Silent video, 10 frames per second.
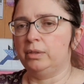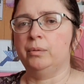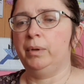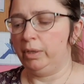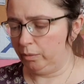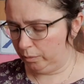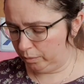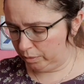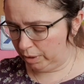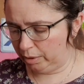So I
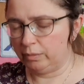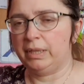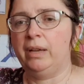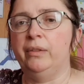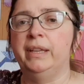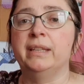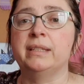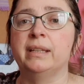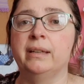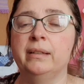used that on the
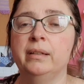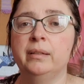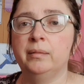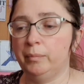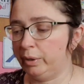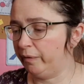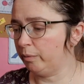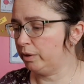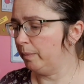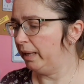inside. But if I
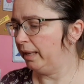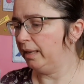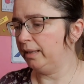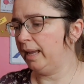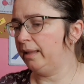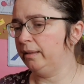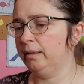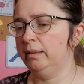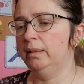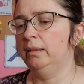was to make it again
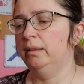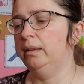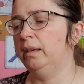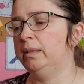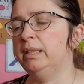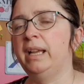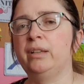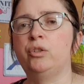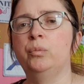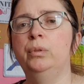as an
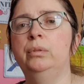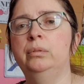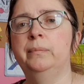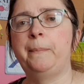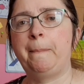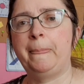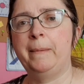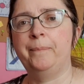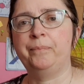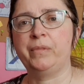actual
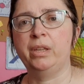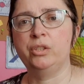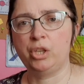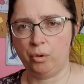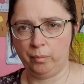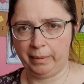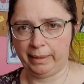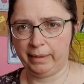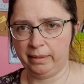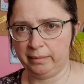tote
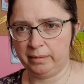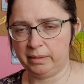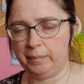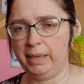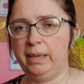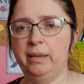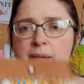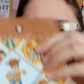bag, as a big